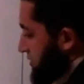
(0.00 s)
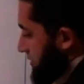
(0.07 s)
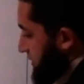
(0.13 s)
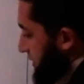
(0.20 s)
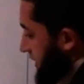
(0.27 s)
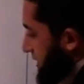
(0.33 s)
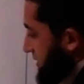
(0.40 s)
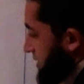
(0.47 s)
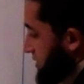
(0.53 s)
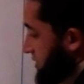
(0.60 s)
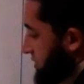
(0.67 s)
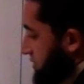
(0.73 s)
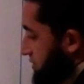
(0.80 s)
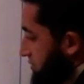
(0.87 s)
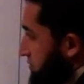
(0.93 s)

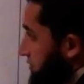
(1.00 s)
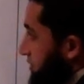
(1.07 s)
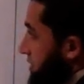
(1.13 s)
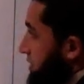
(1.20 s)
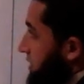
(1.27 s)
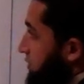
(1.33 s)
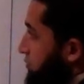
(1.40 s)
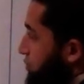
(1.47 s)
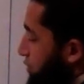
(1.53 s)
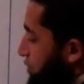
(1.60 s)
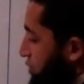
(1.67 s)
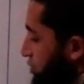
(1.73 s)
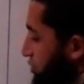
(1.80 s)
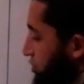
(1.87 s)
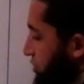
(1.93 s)
discs, for example,
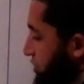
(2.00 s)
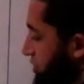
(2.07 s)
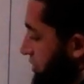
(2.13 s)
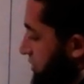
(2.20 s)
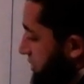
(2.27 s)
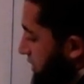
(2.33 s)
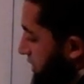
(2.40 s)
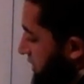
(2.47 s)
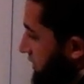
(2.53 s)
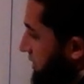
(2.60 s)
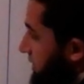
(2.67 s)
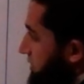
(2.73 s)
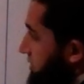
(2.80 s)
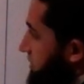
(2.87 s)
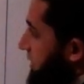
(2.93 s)
or
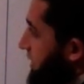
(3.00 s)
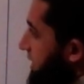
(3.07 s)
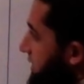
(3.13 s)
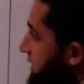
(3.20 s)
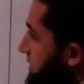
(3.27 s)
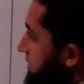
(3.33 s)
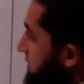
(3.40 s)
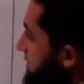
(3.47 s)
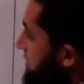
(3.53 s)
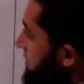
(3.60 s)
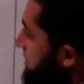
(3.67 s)
let's say